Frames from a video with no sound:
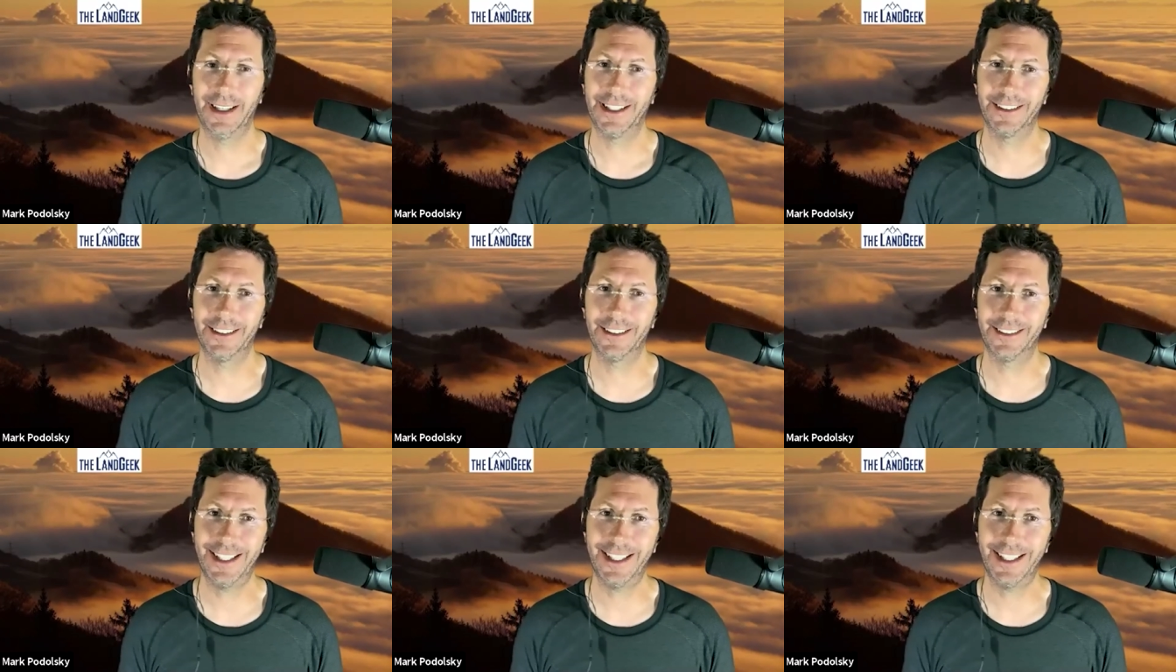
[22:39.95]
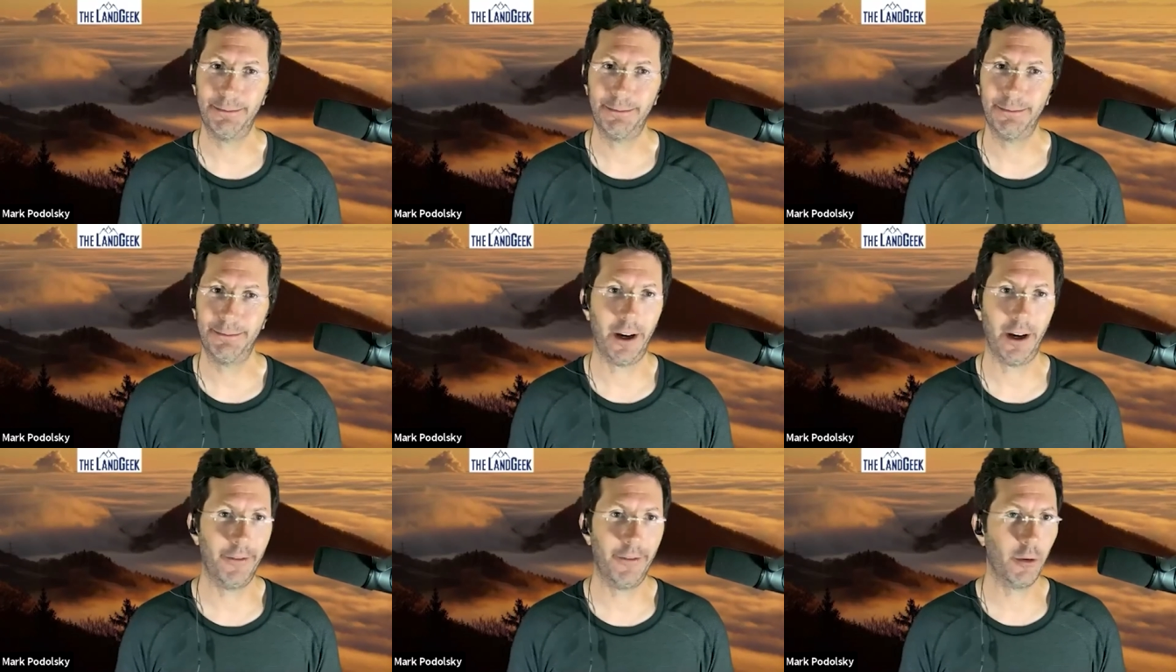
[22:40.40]
your
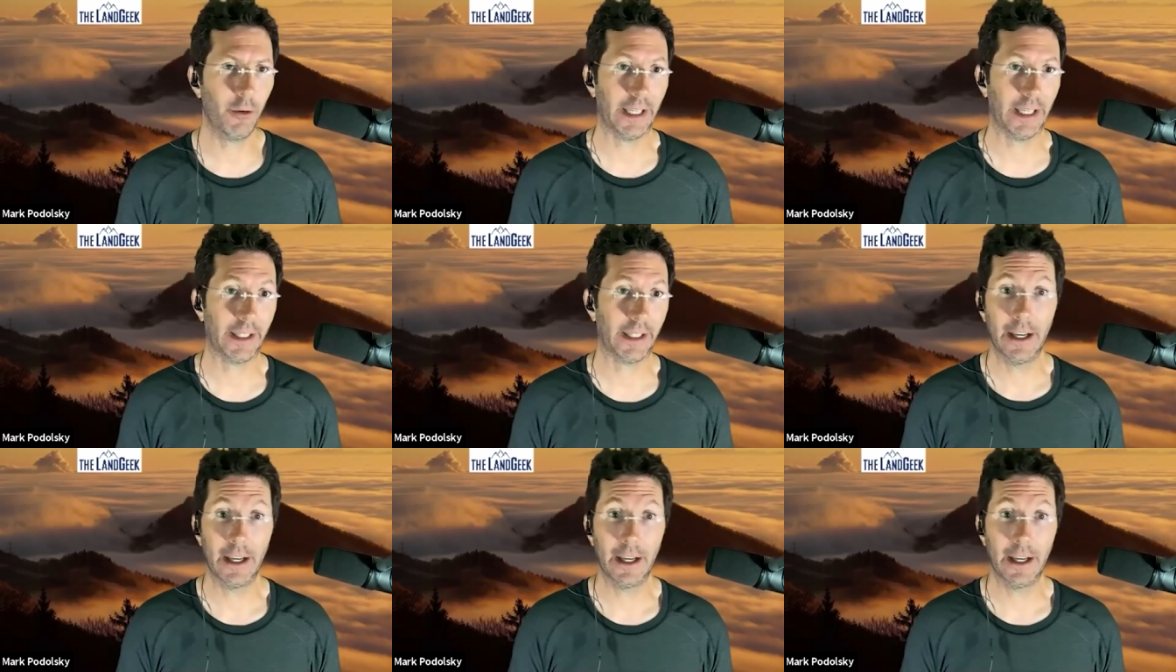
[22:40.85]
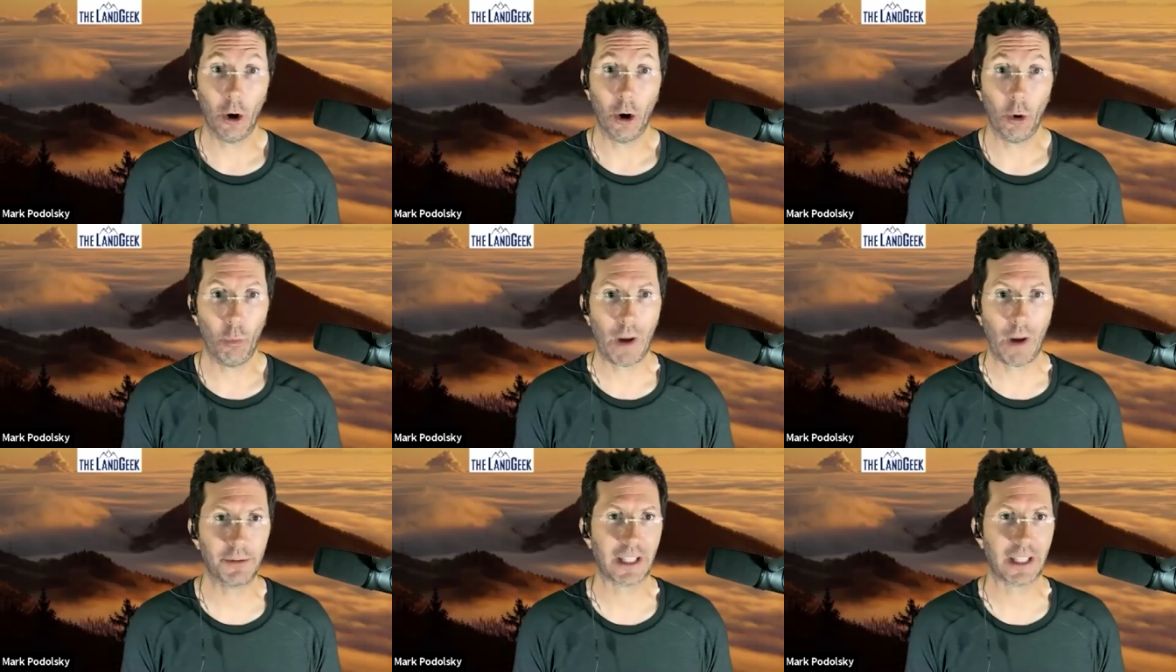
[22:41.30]
tip of the week, a
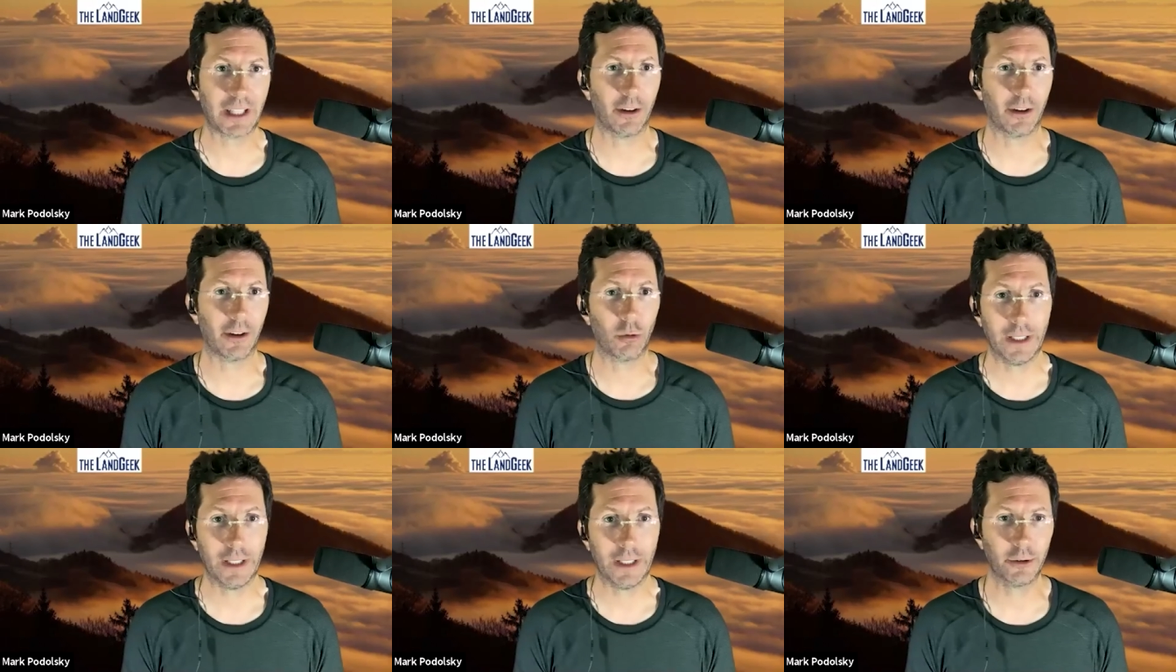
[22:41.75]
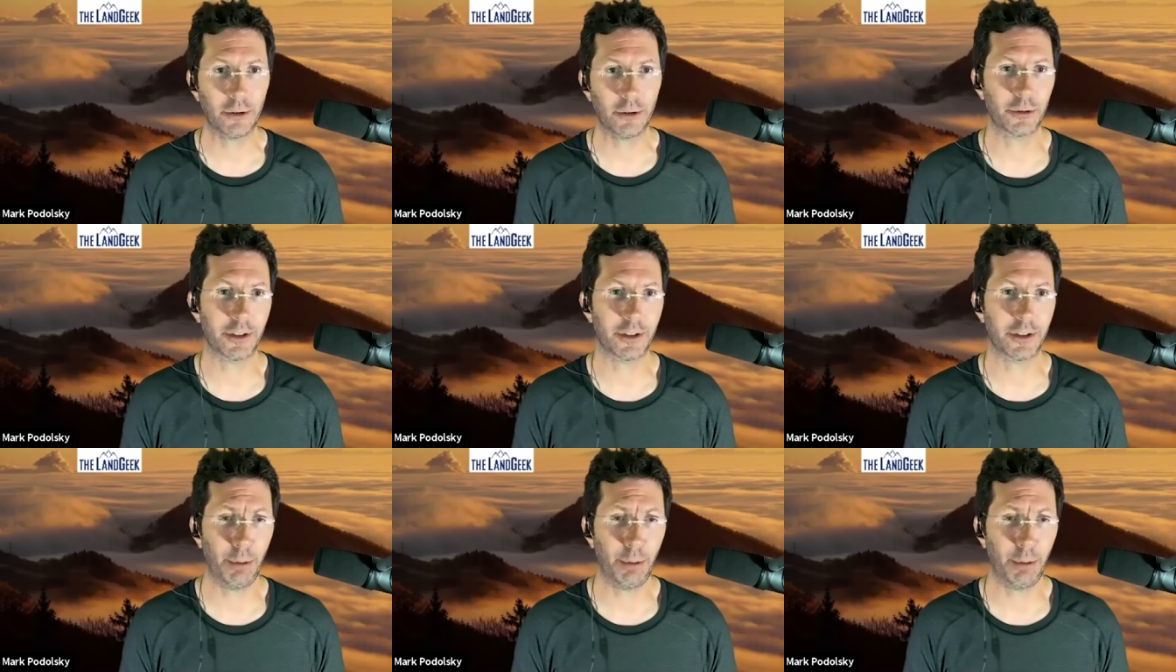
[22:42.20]
website, a
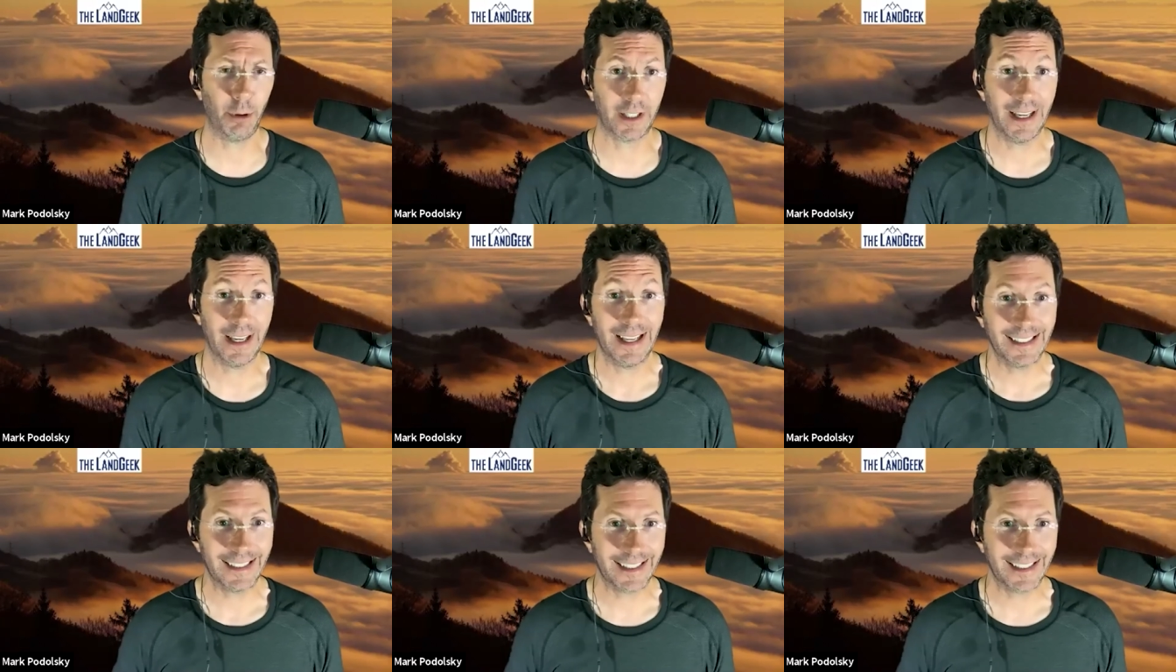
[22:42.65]
resource, a book,